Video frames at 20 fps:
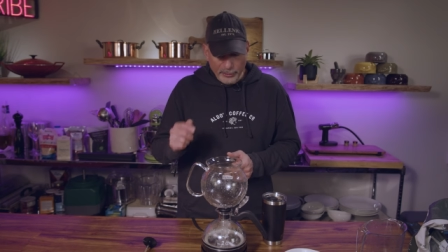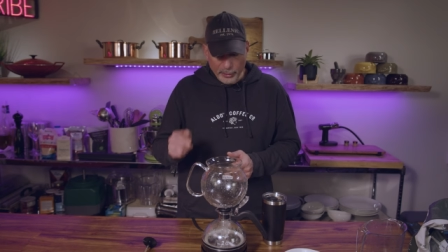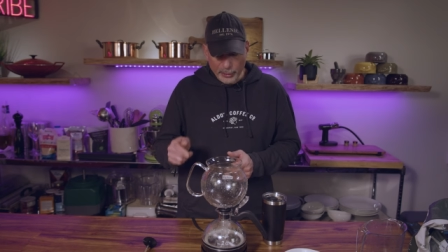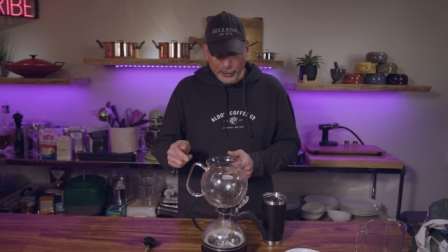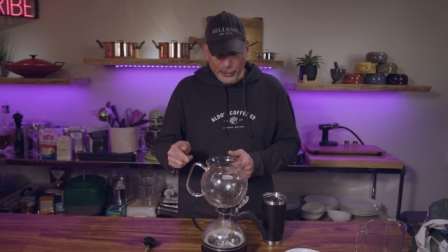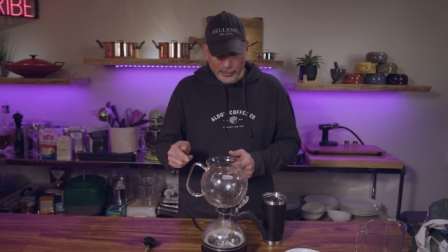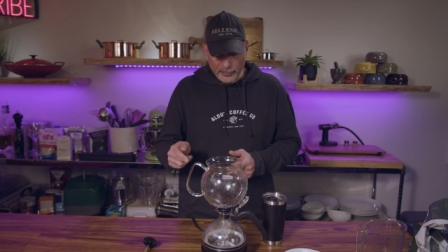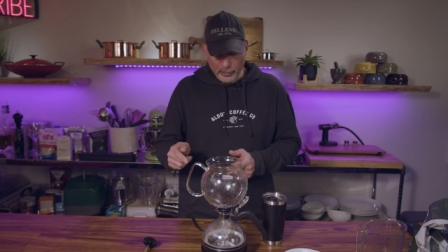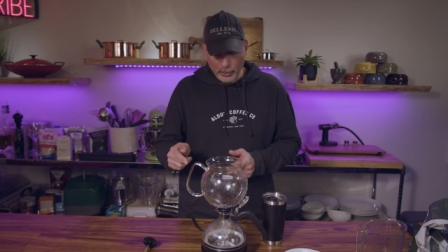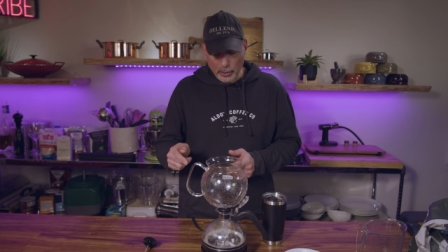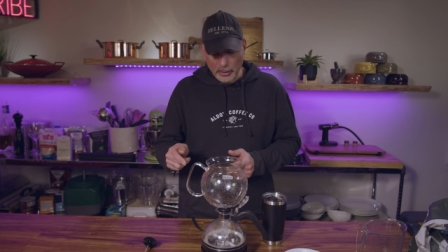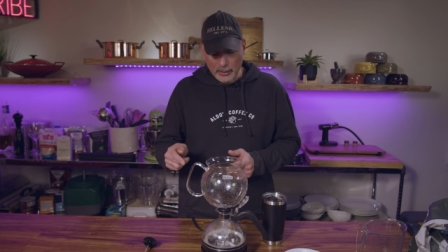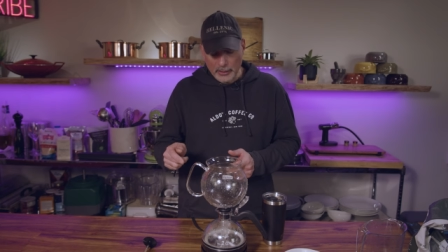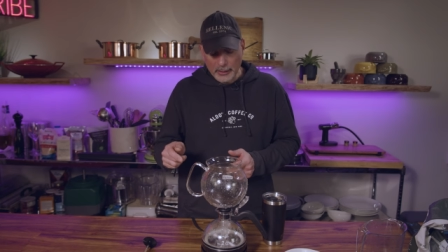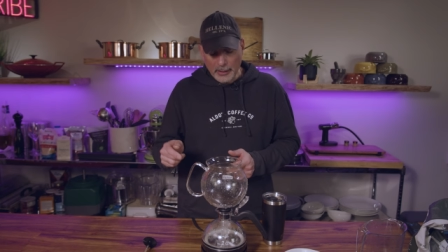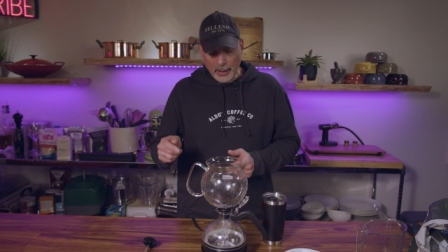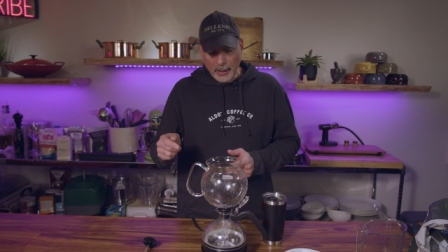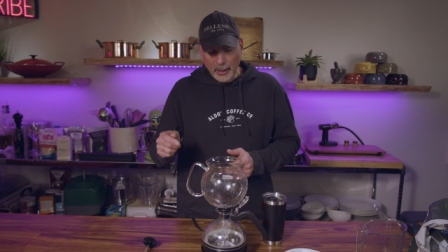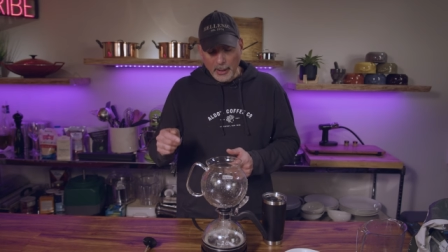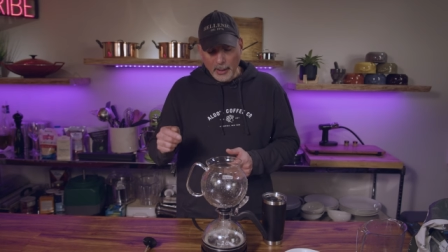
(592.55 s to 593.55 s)
First of
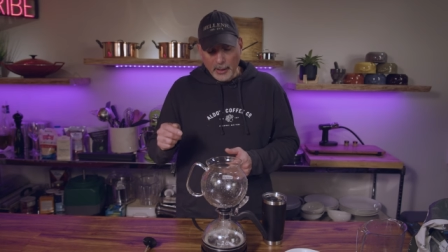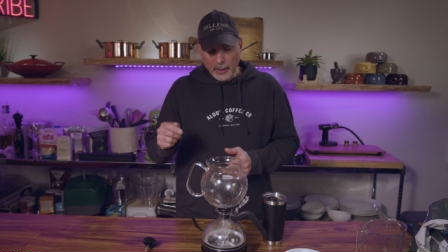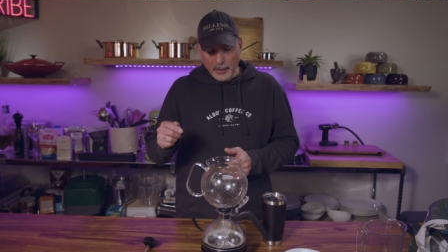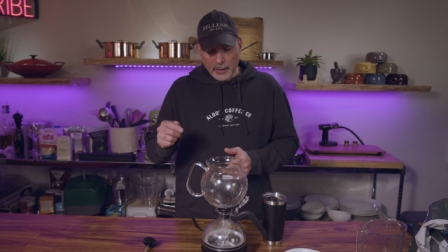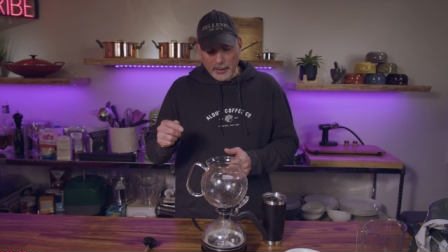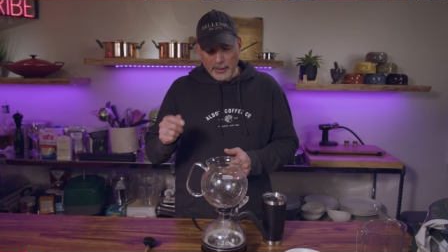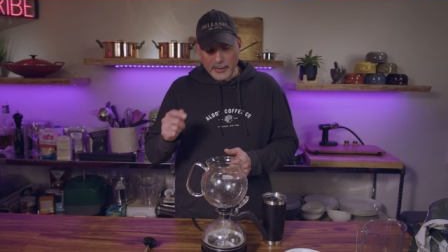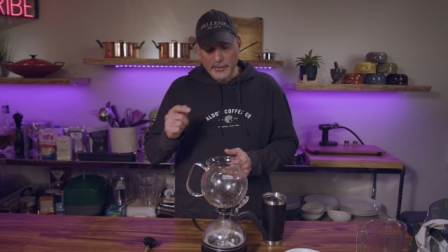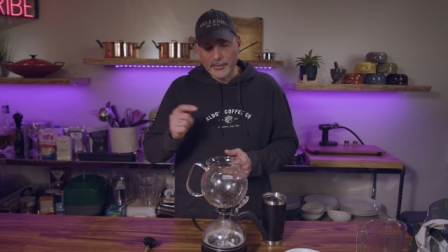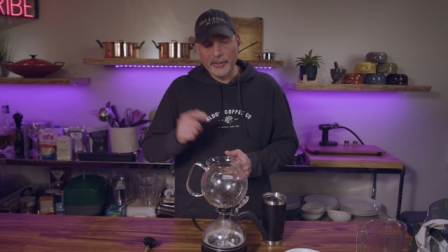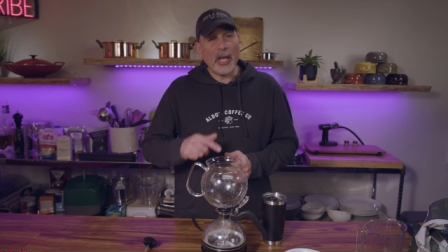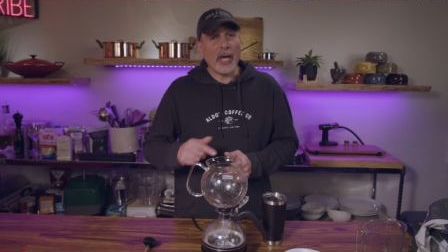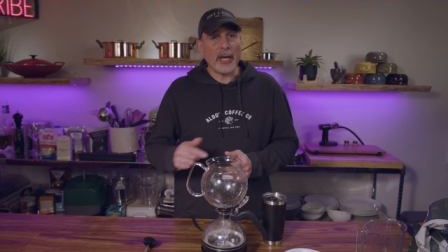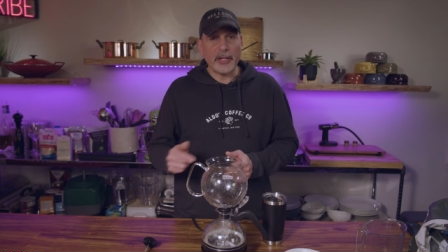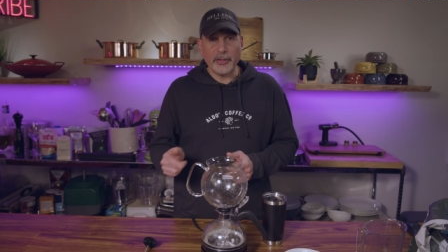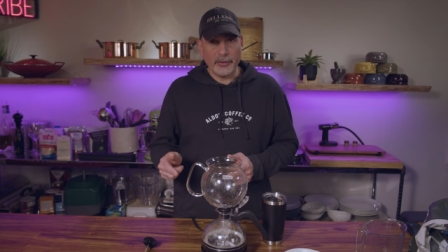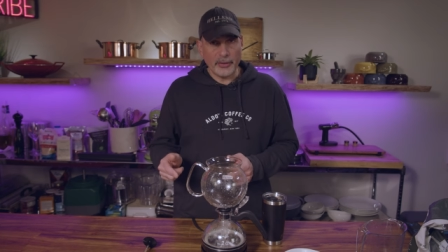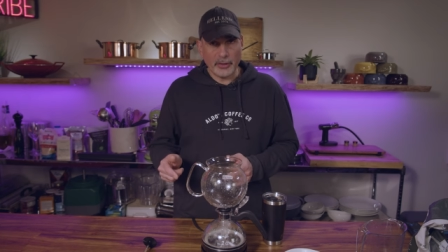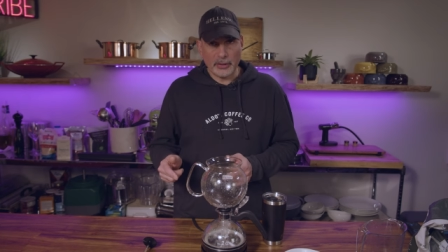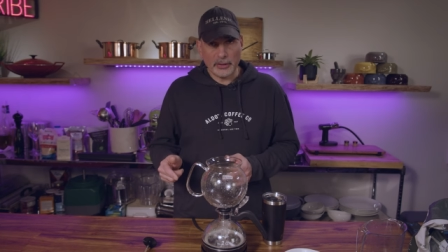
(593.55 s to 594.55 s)
all, it's
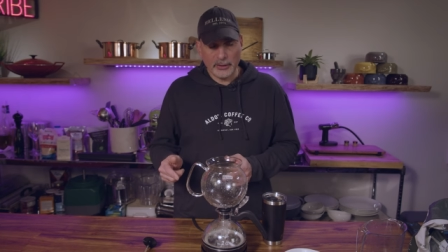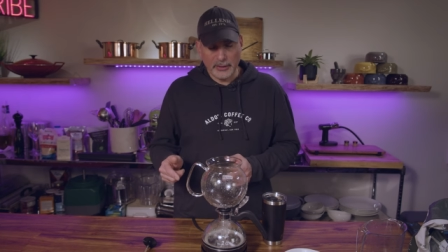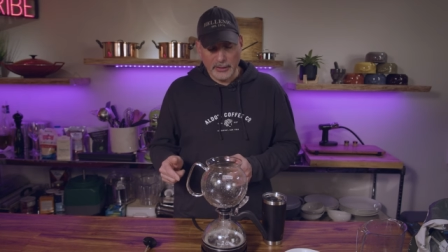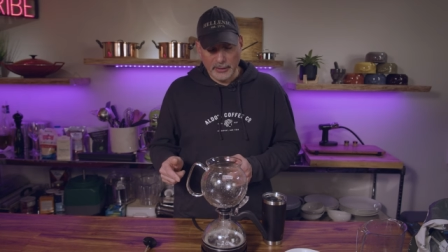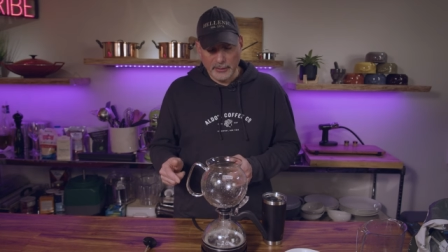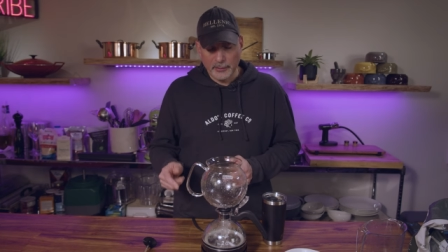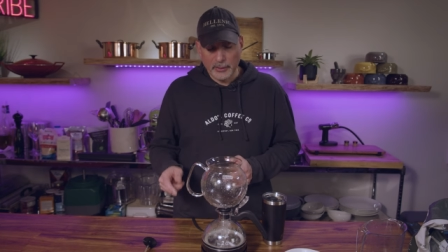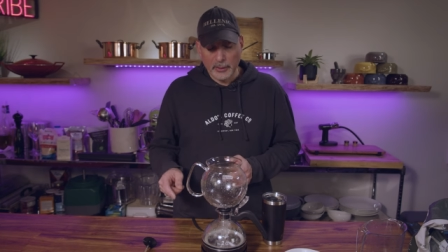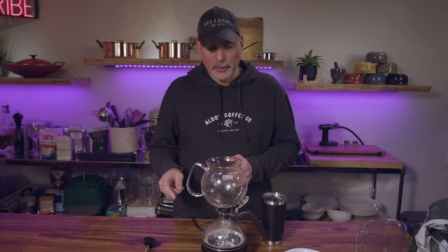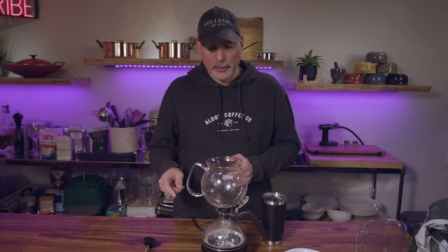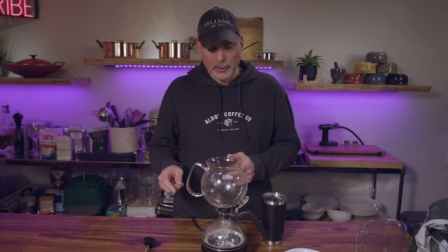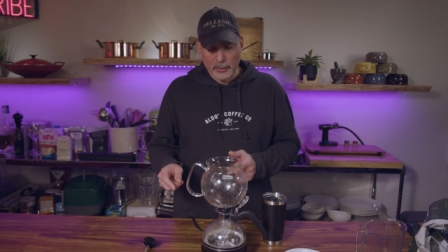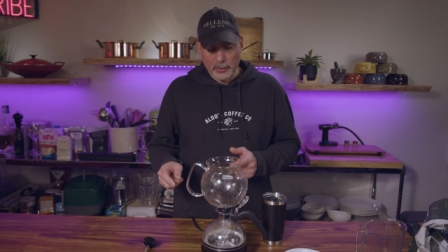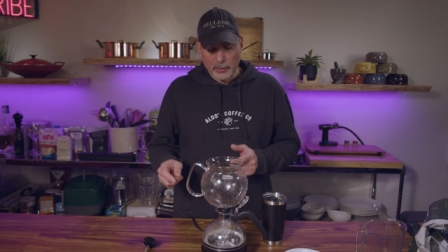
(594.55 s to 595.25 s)
not easy to clean.